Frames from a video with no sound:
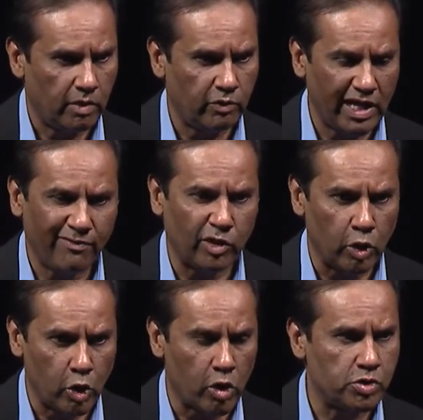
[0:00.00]
We have the
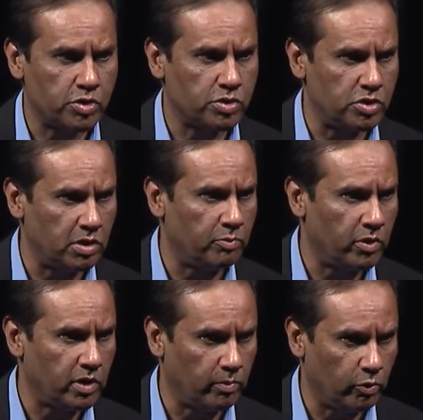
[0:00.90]
largest
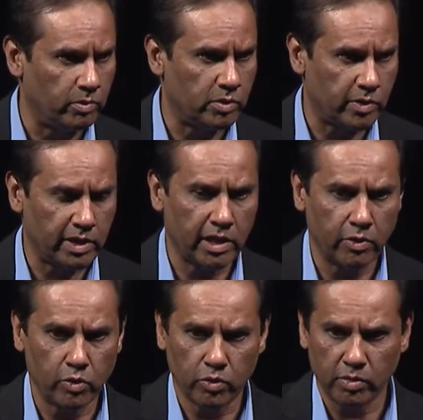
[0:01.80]
GPON deployment right now
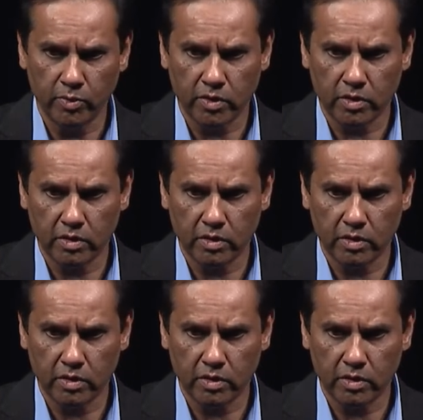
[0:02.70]
in North America.